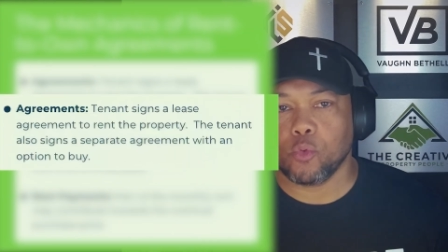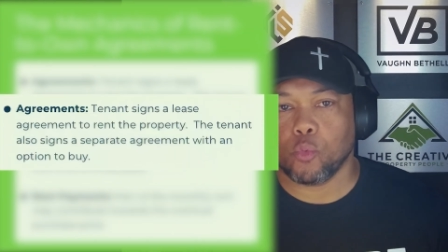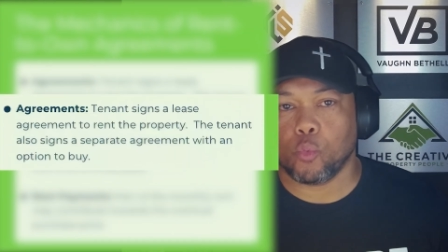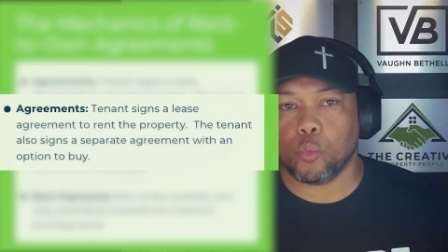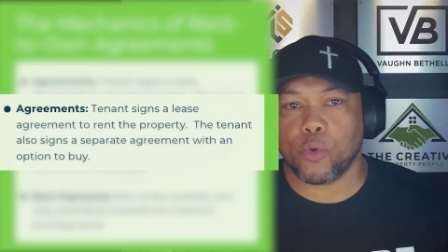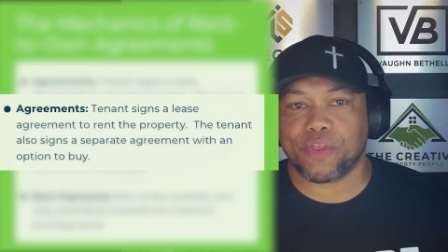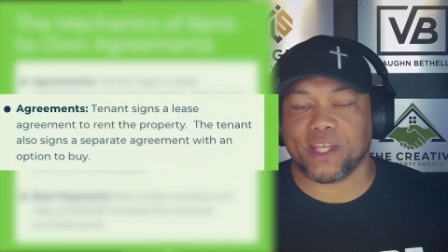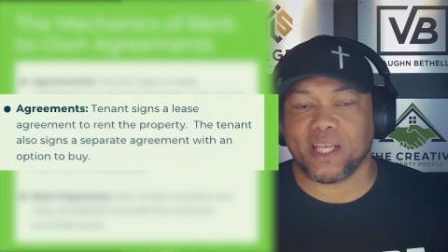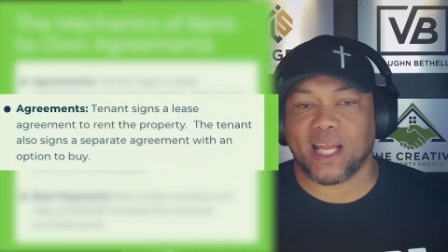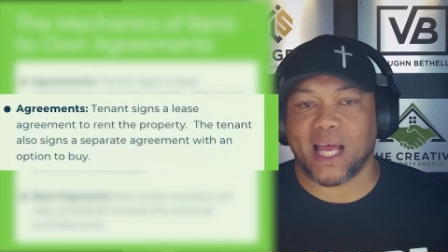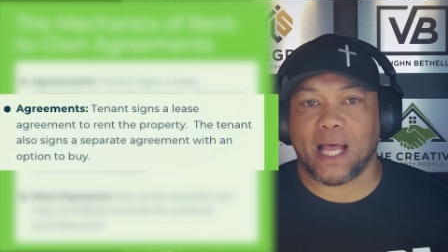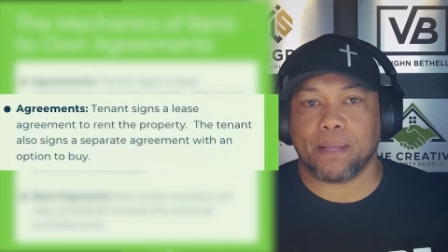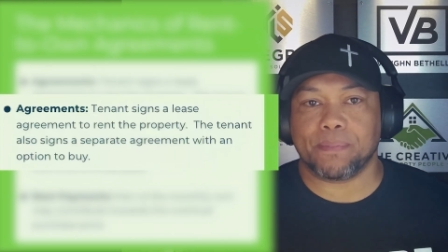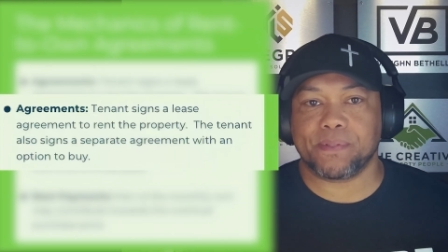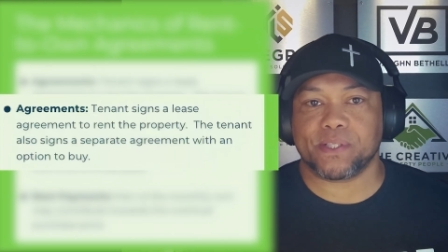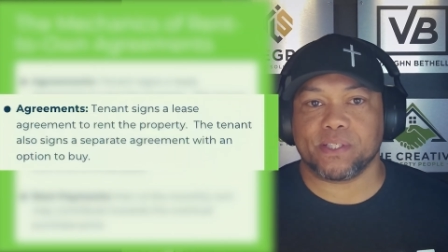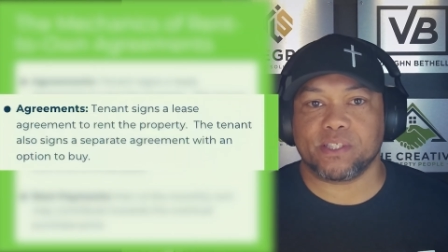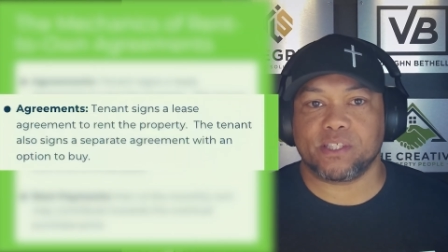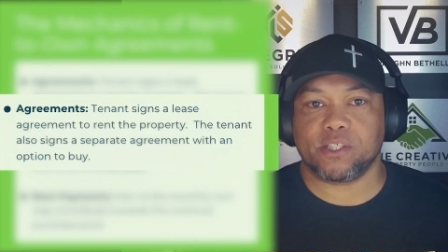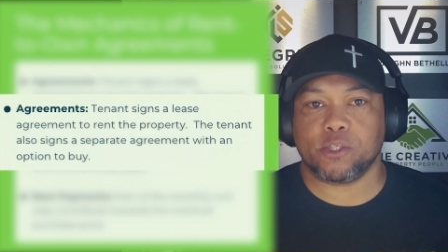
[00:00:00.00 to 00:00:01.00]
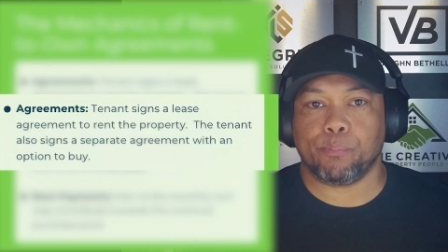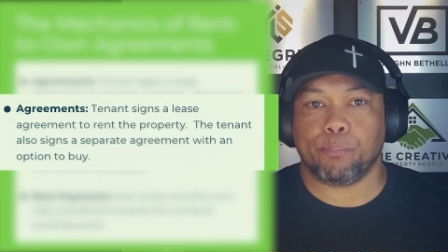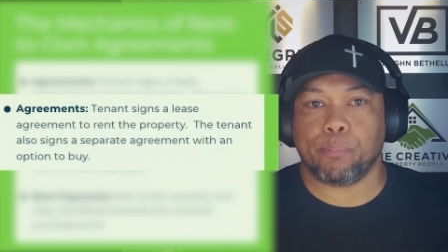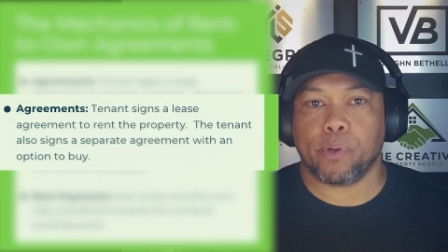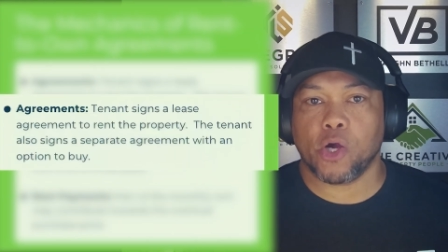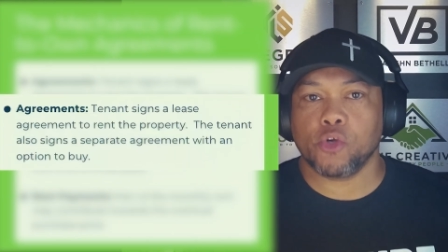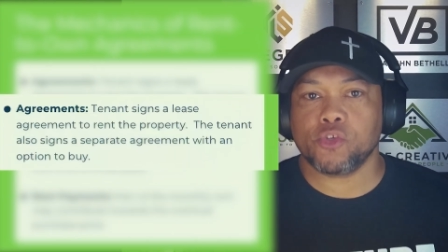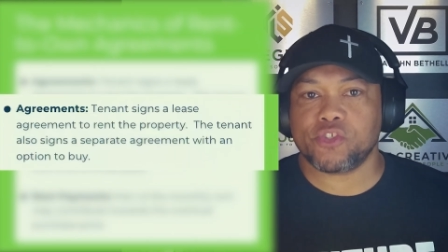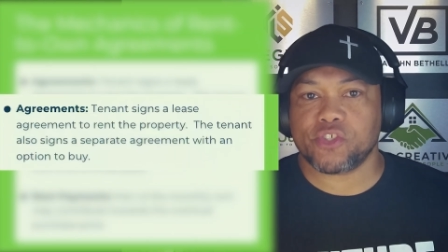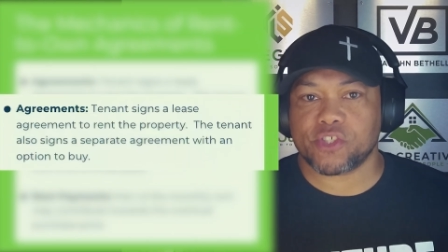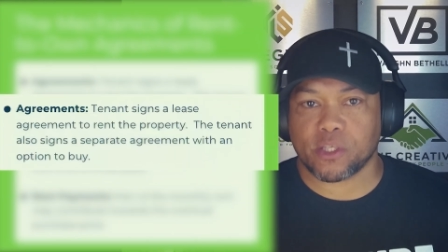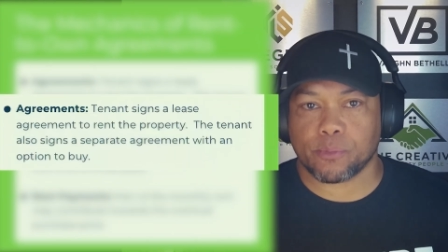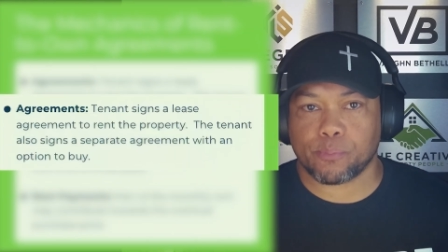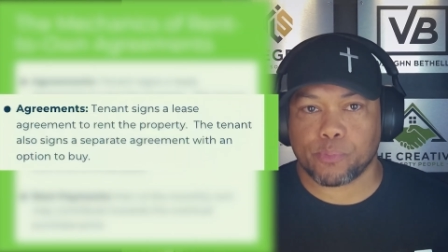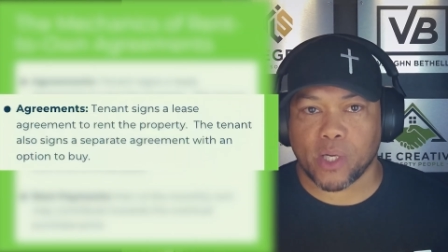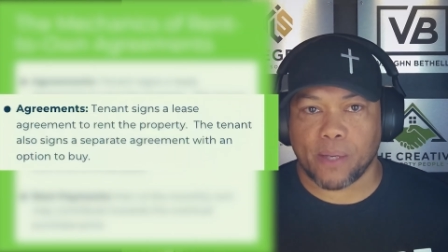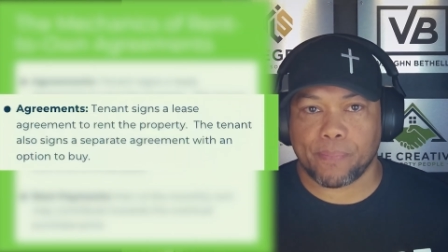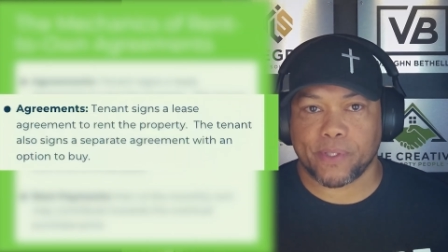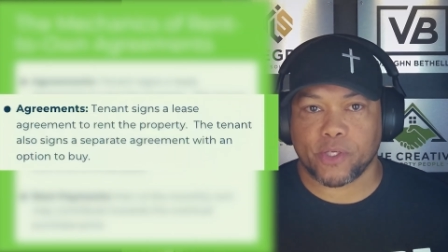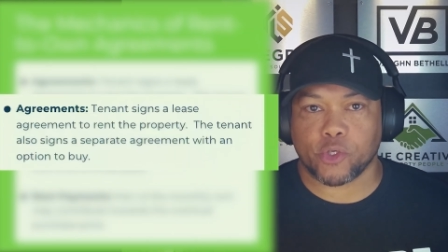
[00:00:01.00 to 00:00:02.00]
with an option to purchase the
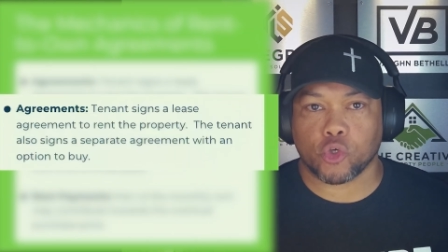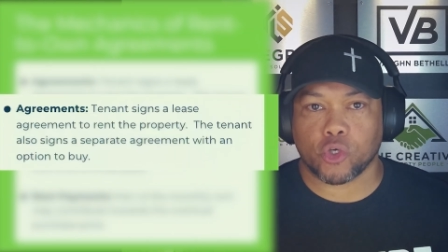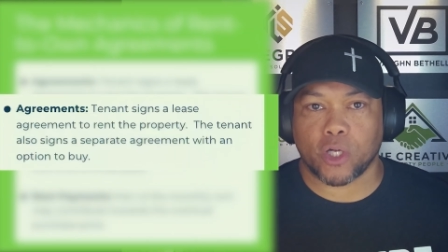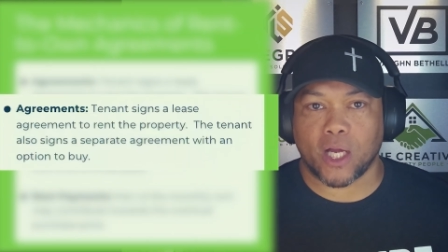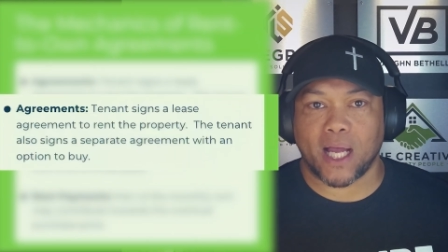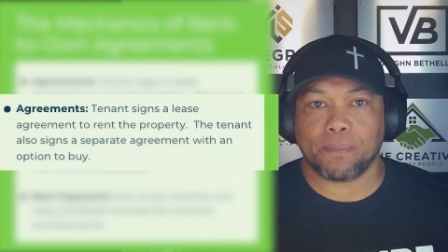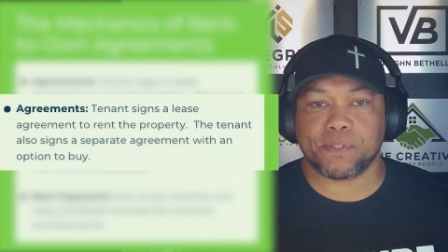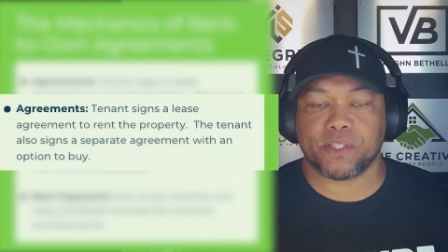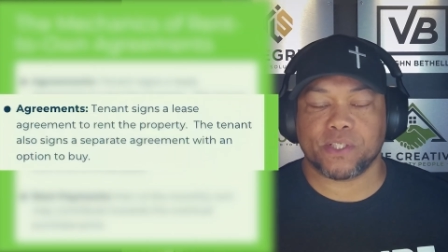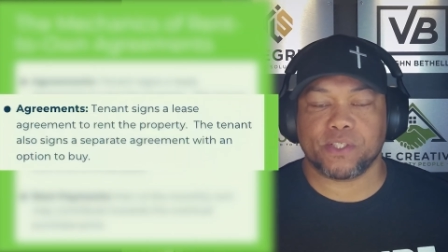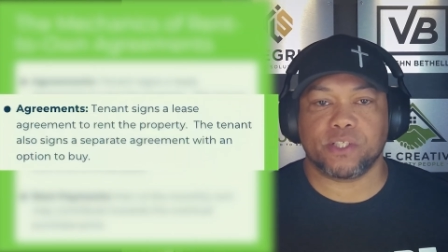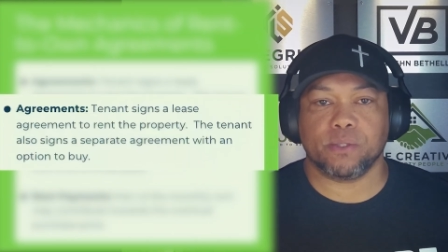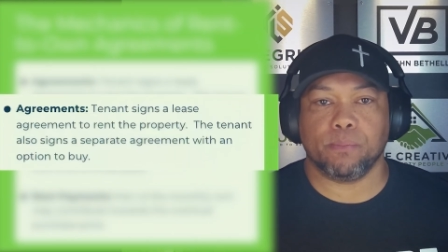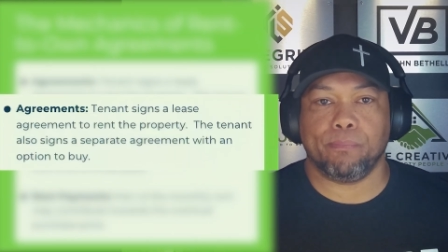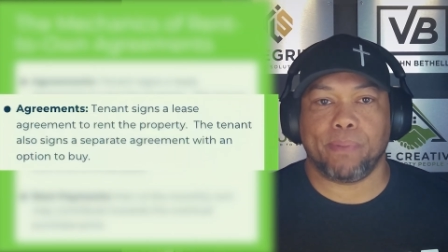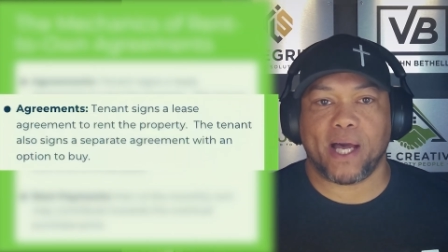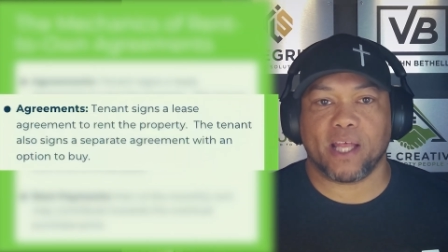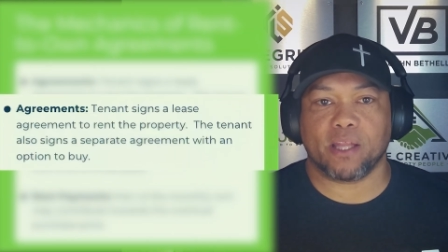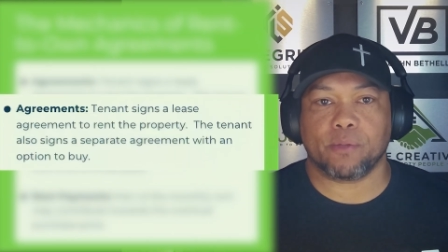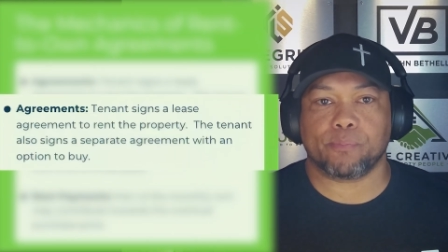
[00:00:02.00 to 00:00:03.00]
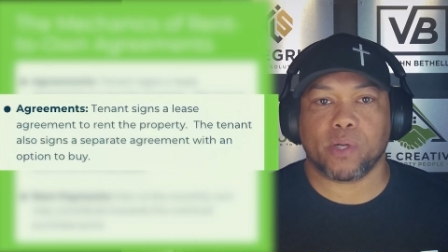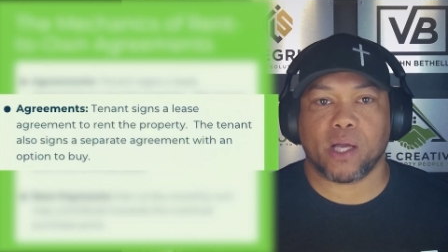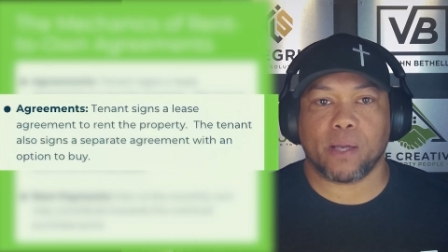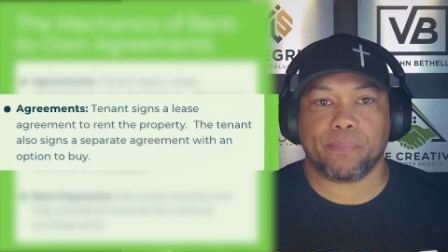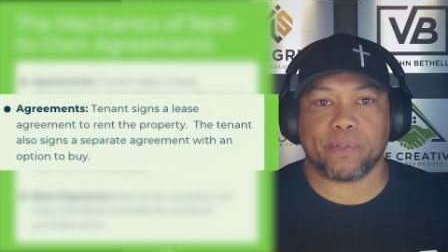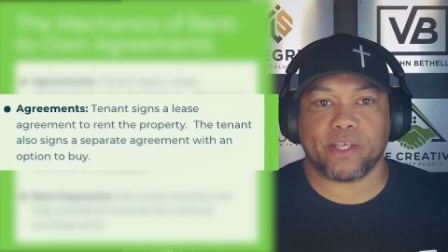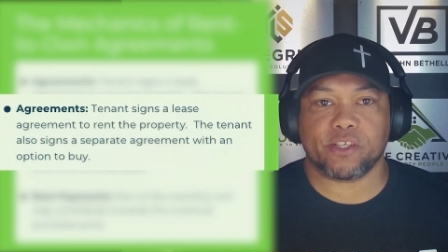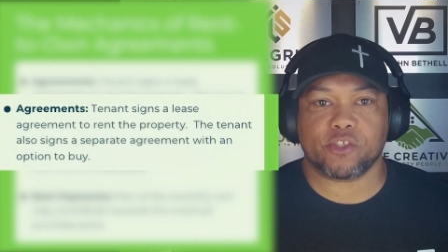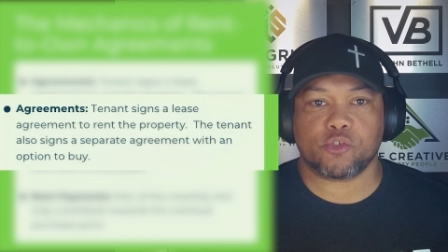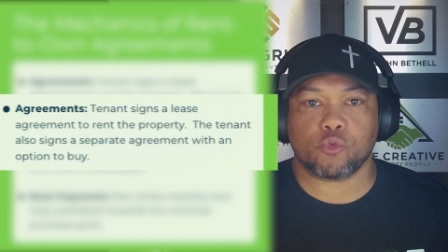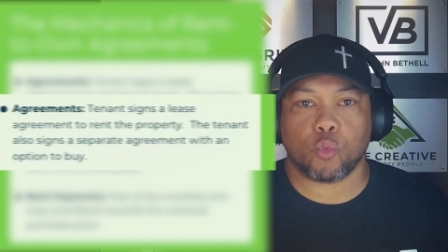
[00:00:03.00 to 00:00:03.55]
property or option to buy the property as